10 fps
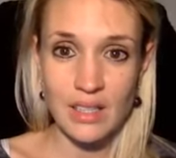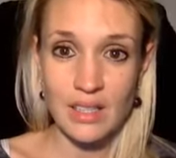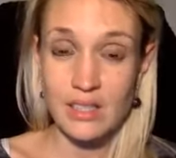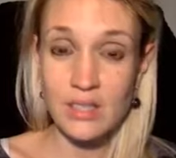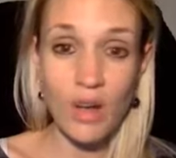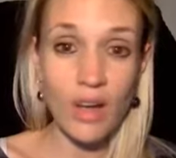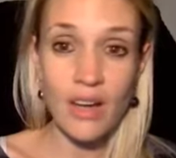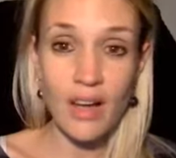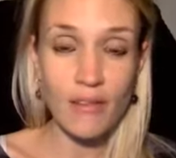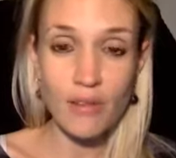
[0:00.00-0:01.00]
There's not
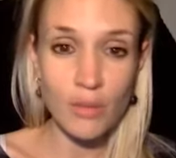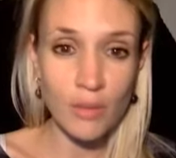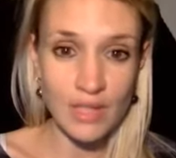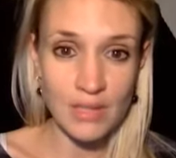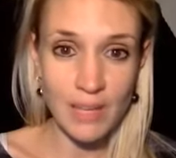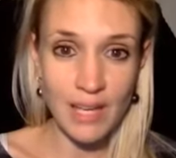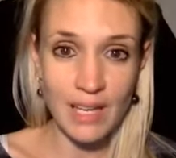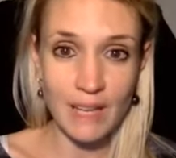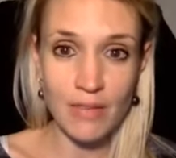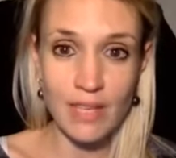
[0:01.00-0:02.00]
enough room on this
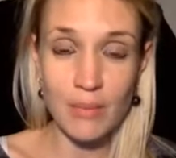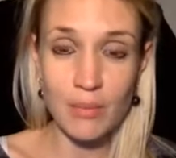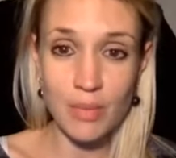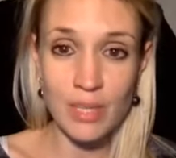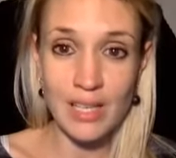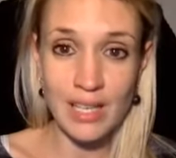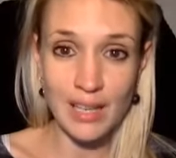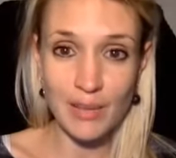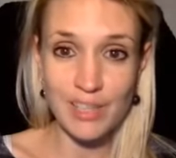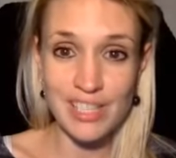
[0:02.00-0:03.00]
planet if we keep breeding
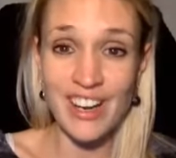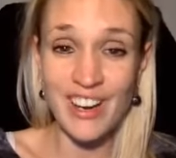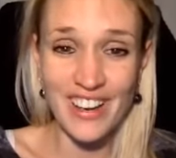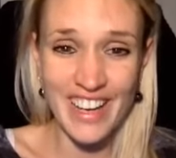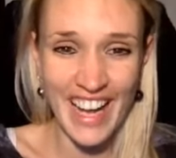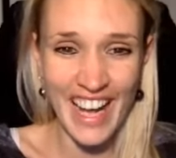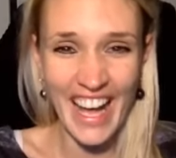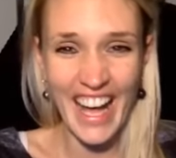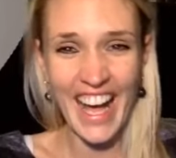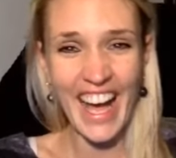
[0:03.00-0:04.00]
like we do.
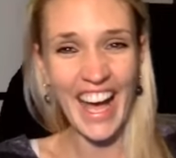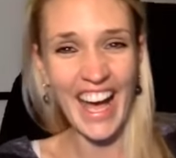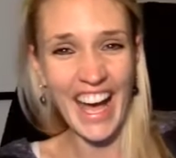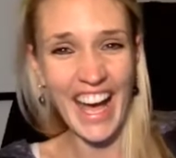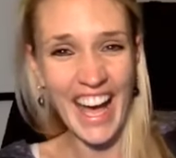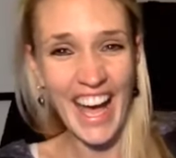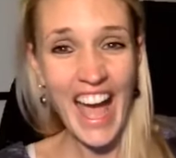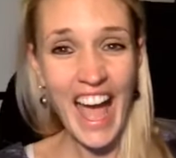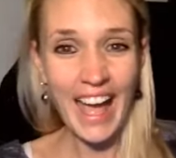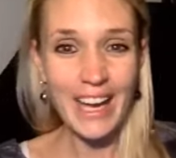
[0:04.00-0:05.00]

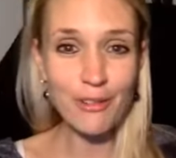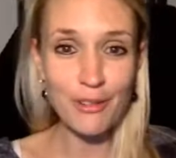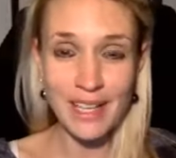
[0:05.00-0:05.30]
And if we